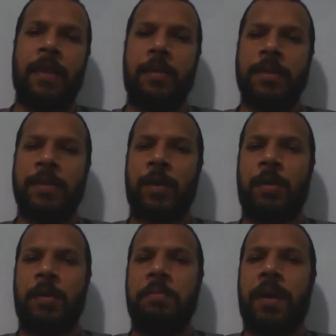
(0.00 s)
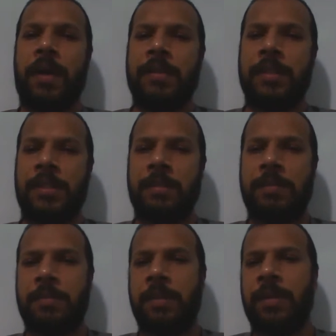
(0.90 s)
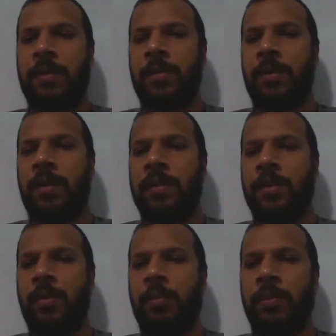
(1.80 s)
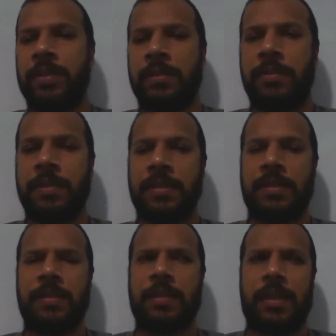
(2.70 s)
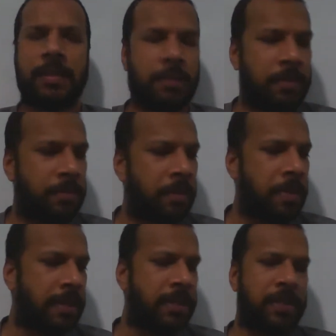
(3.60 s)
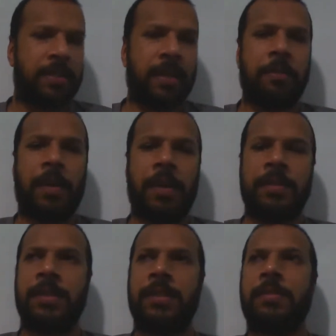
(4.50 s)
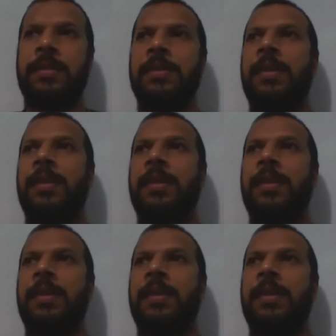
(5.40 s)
We spoke about partnerships being unincorporated businesses, and I remember mentioning that partnerships